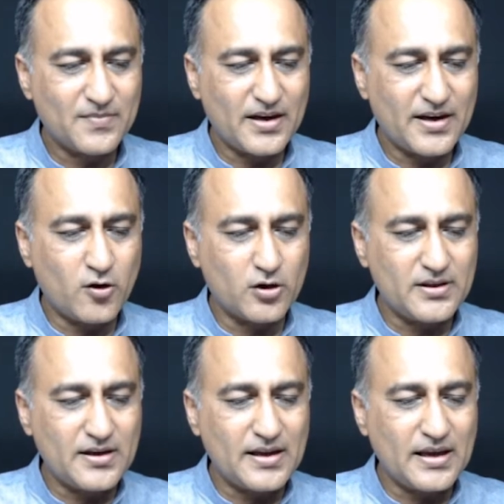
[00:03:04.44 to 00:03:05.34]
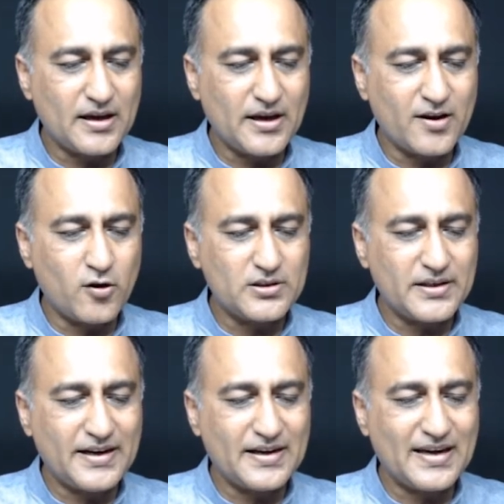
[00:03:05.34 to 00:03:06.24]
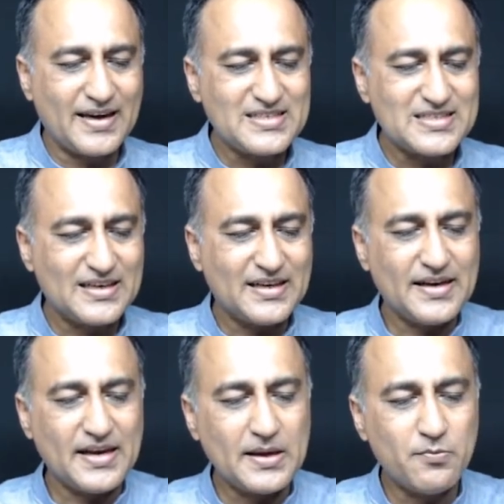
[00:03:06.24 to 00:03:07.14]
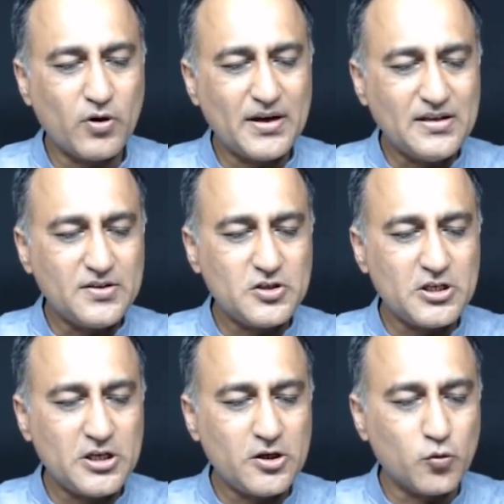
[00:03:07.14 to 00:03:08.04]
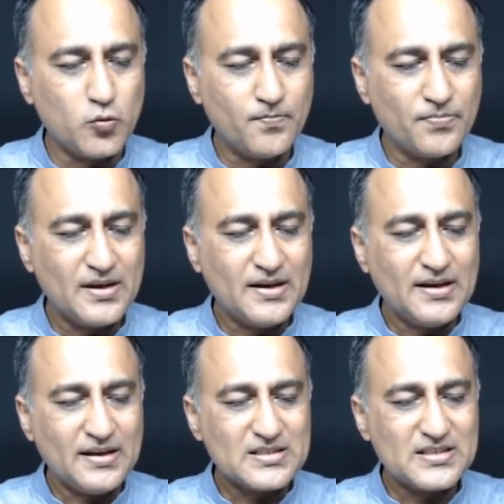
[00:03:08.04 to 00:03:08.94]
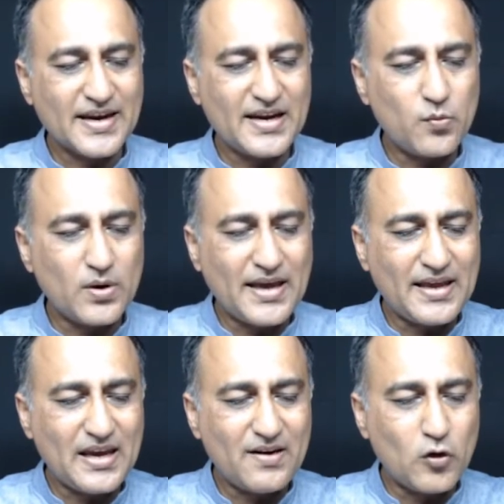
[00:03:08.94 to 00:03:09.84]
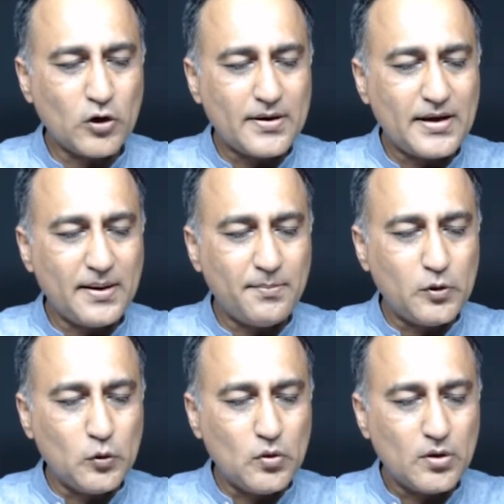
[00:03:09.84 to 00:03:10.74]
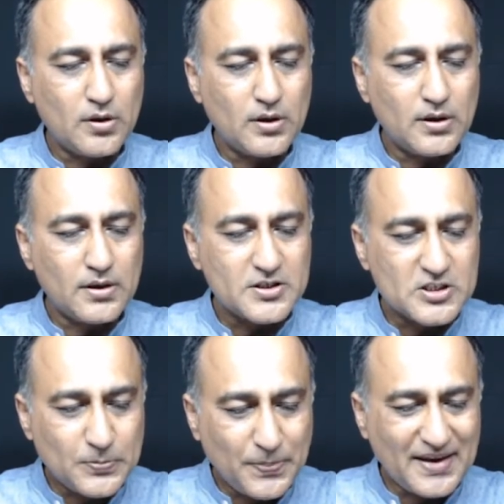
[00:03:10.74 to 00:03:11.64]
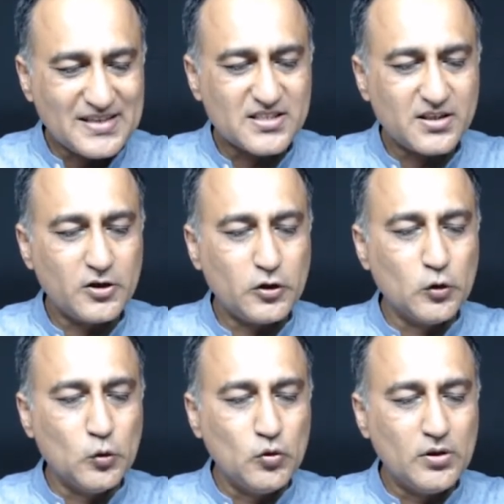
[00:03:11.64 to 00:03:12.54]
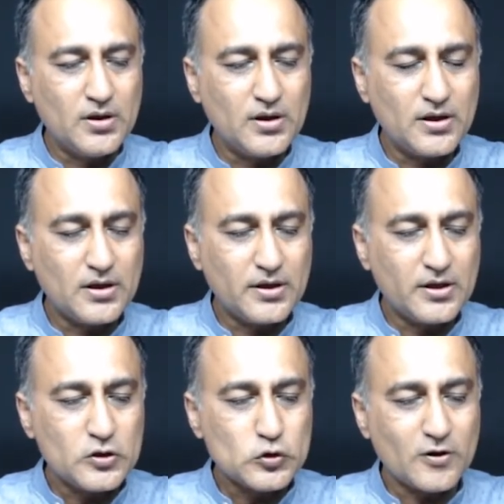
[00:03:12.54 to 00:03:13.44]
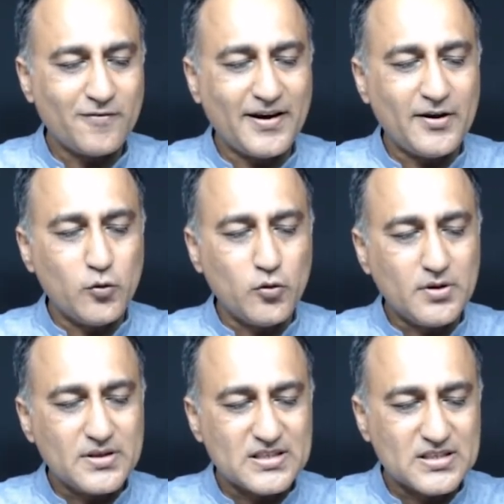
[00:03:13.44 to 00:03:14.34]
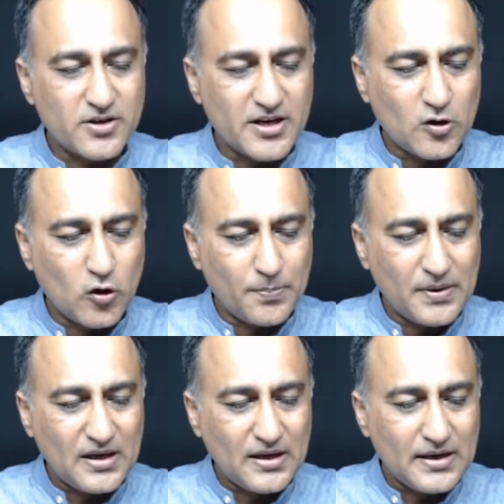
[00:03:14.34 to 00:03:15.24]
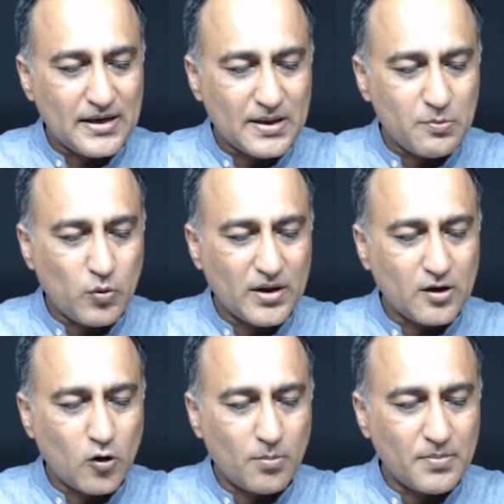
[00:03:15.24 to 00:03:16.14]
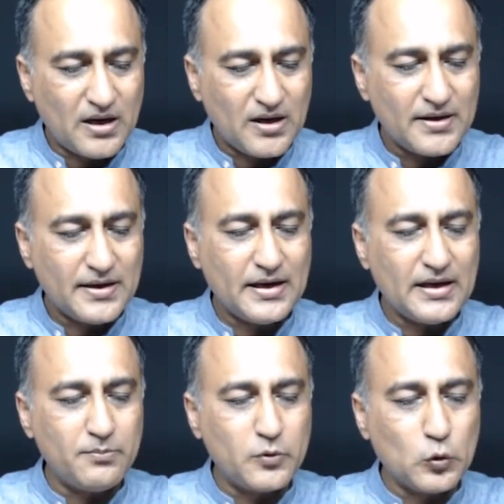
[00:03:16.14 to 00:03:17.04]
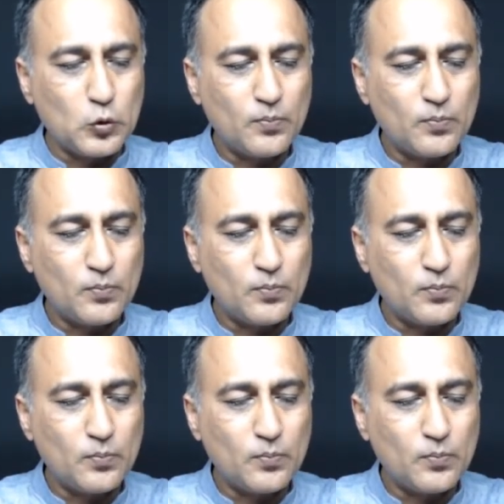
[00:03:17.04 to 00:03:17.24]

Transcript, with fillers: I got the name, I got the data as name1 GEU. Second one array, I've got name2 space Dune. So if I do string copy name1 comma name2.